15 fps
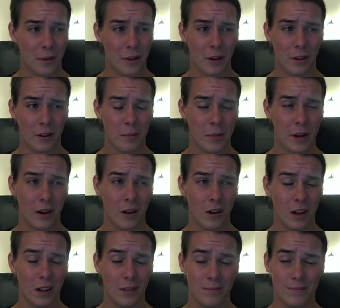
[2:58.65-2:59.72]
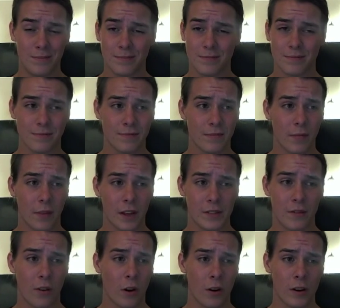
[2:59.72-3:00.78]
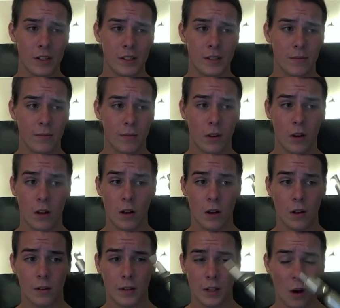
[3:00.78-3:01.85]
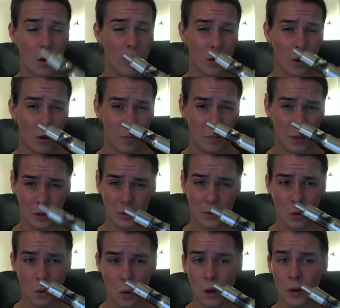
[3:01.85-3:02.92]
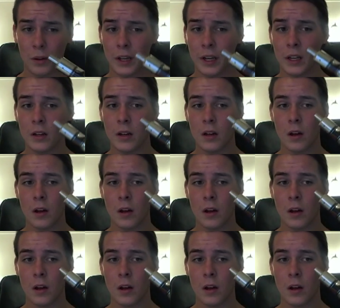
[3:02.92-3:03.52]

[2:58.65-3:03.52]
there compare as far as the overall build quality,